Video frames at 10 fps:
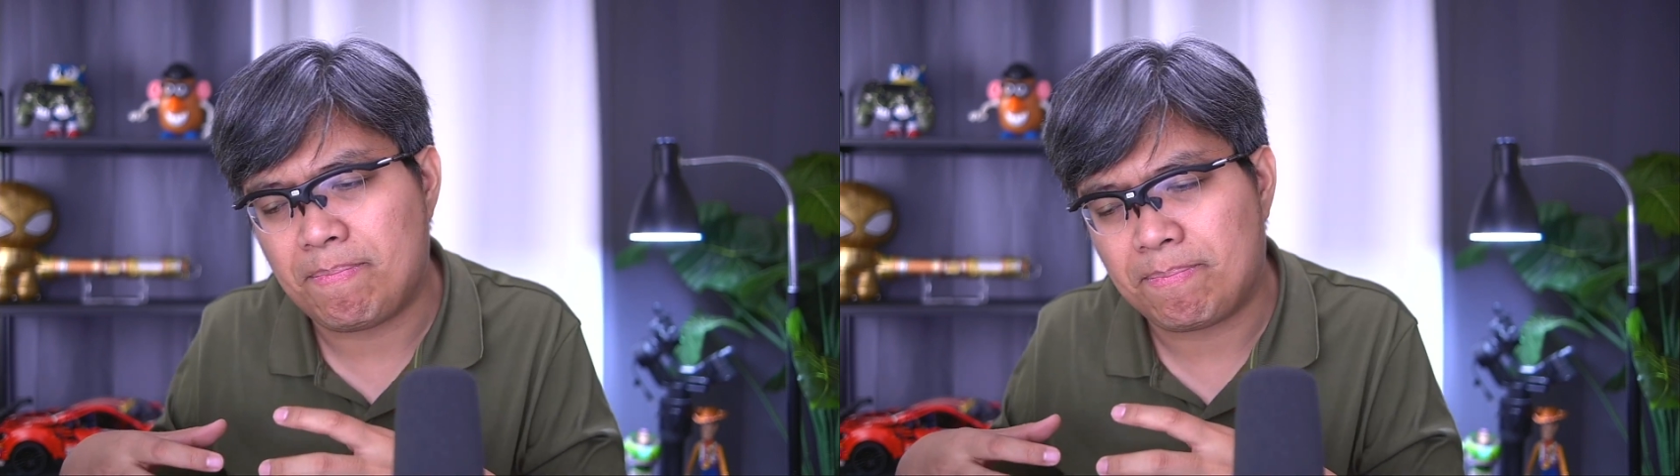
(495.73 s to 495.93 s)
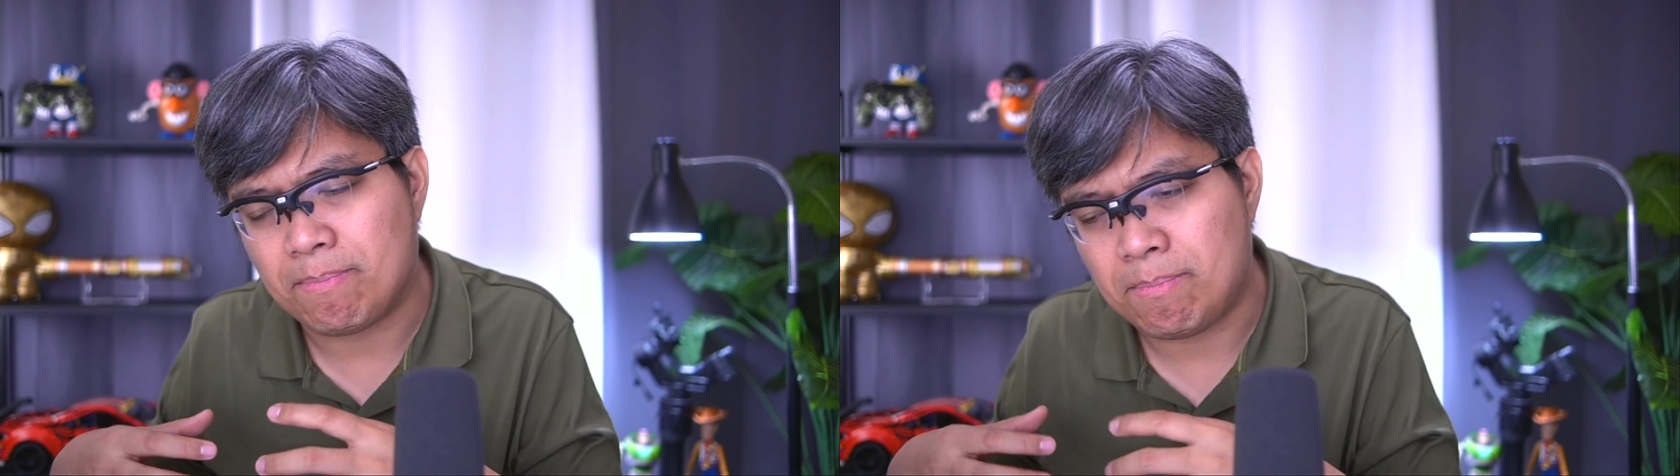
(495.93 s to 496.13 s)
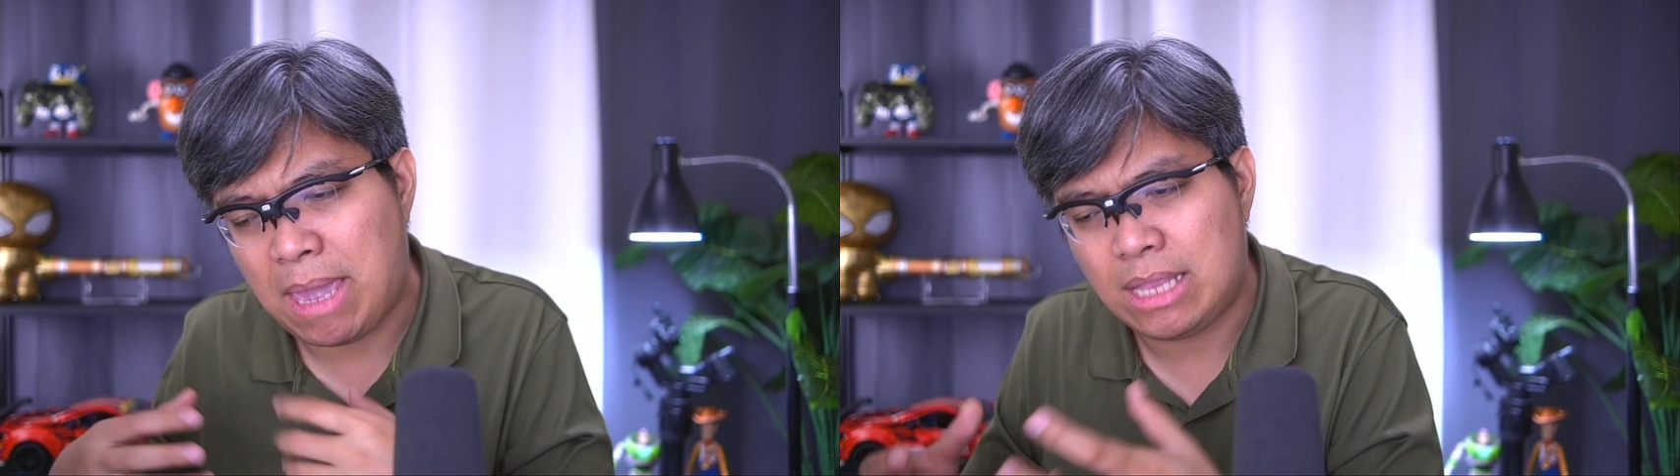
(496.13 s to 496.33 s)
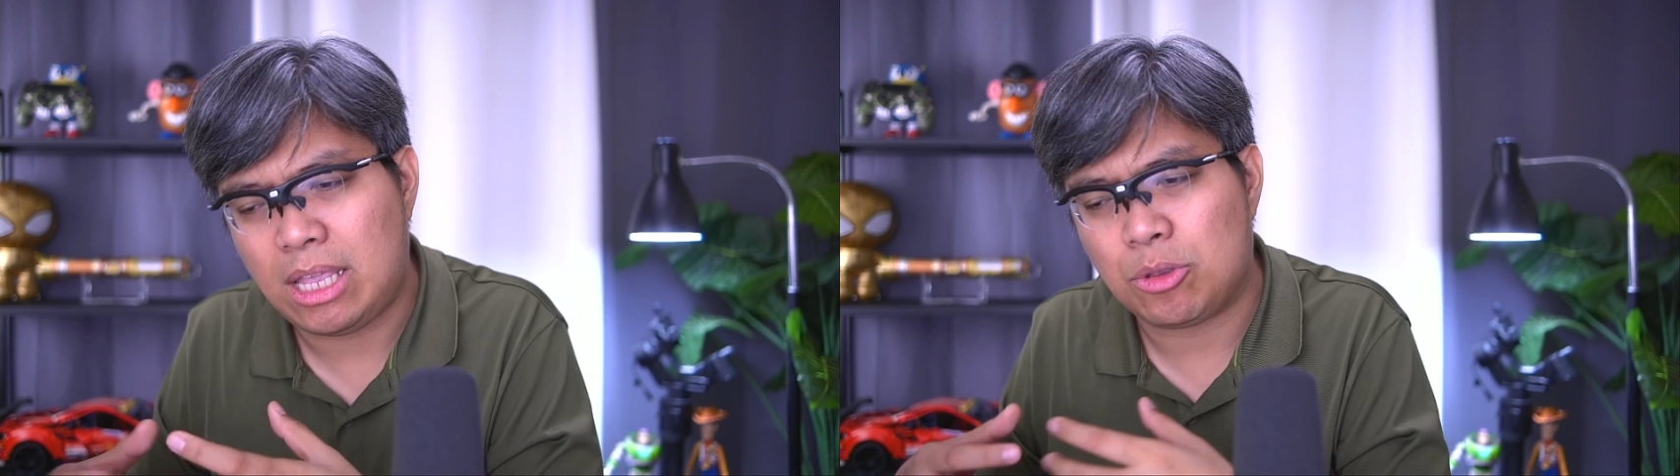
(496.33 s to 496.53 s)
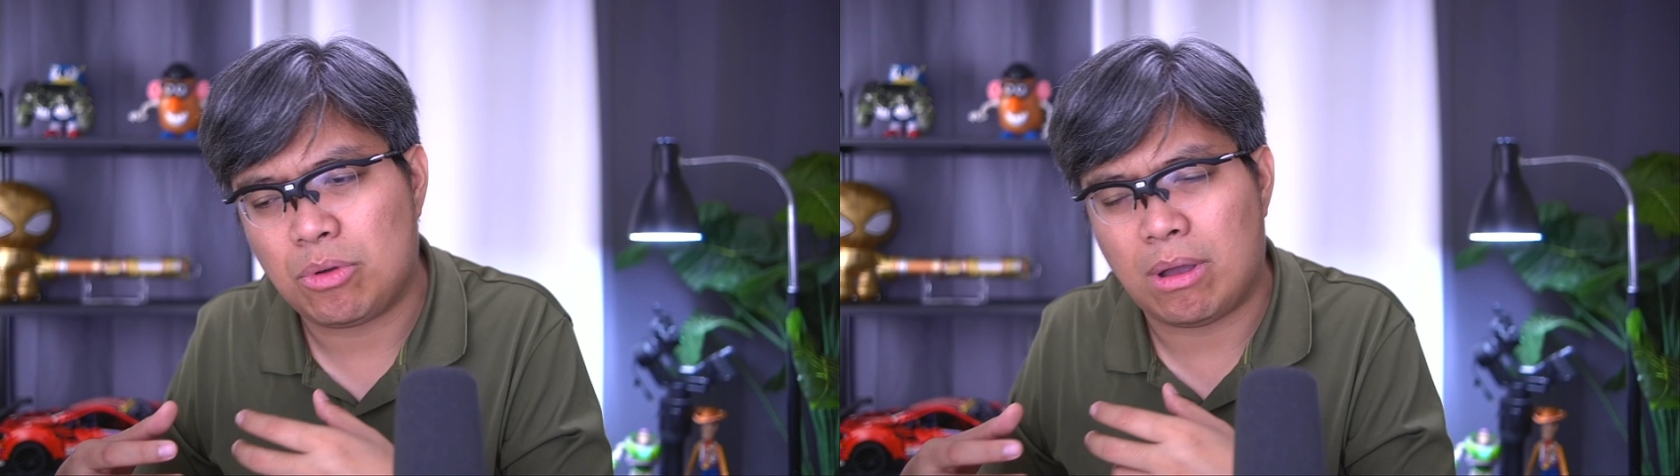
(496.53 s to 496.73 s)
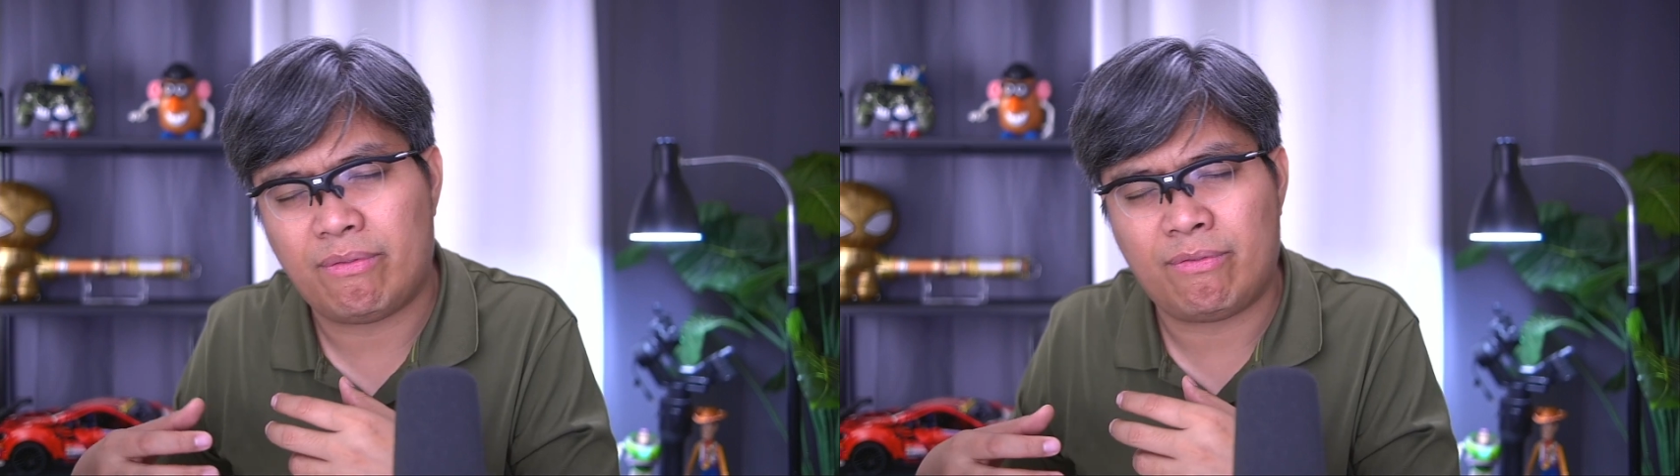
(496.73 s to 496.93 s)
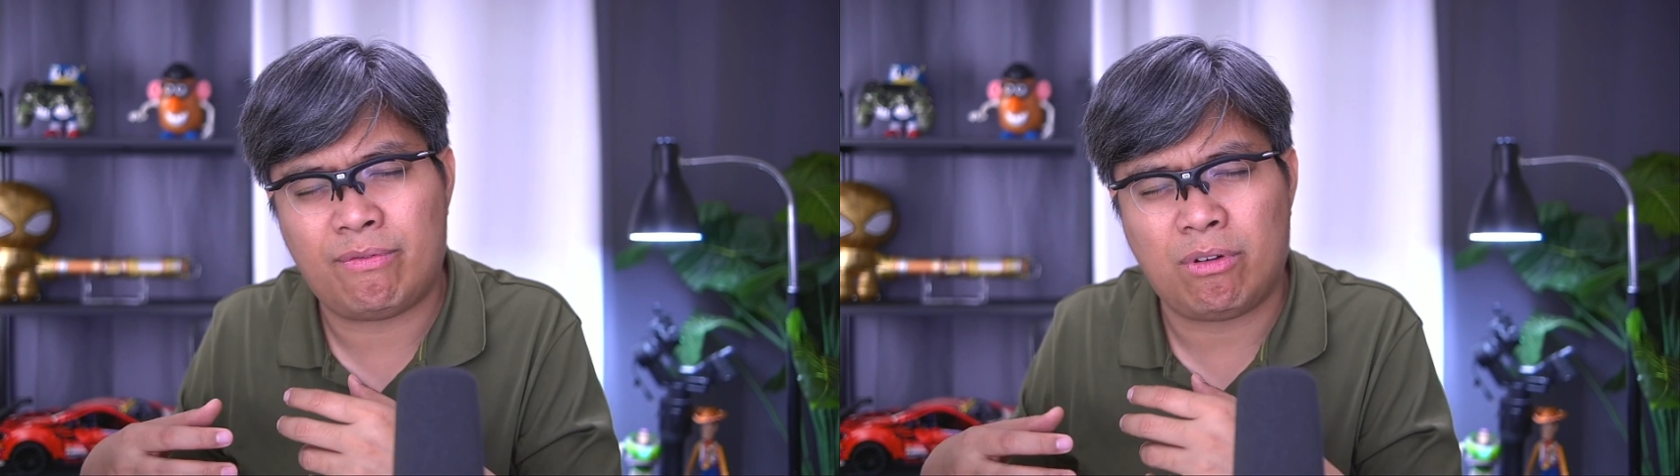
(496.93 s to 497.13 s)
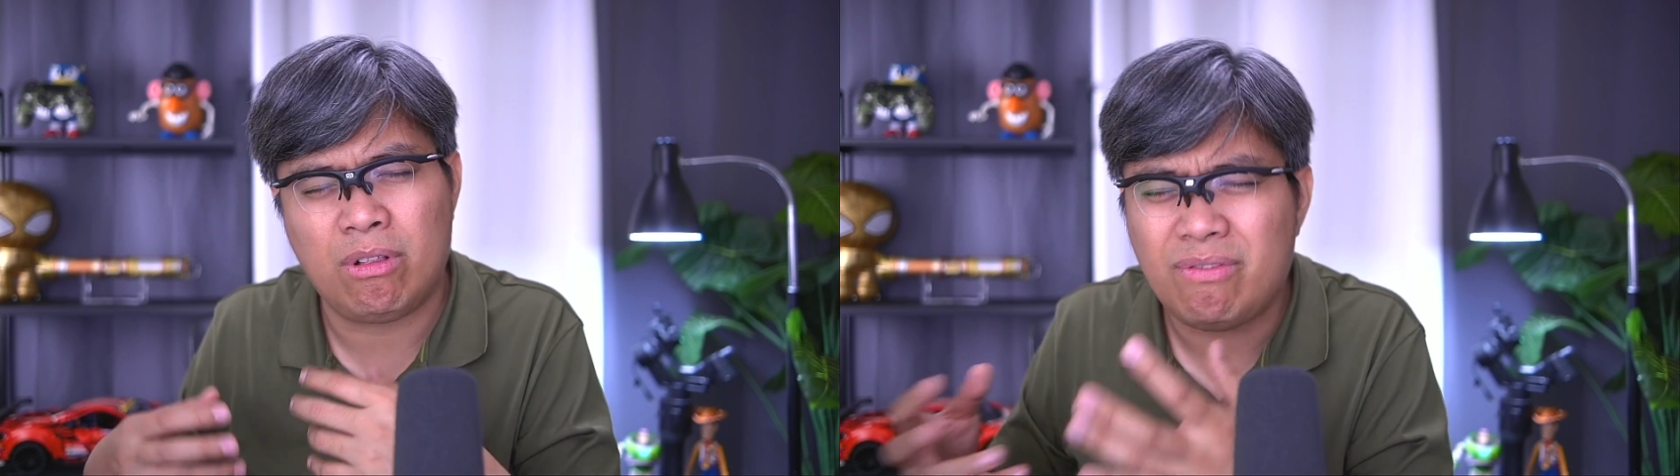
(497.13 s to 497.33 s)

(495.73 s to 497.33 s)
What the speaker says: made into a full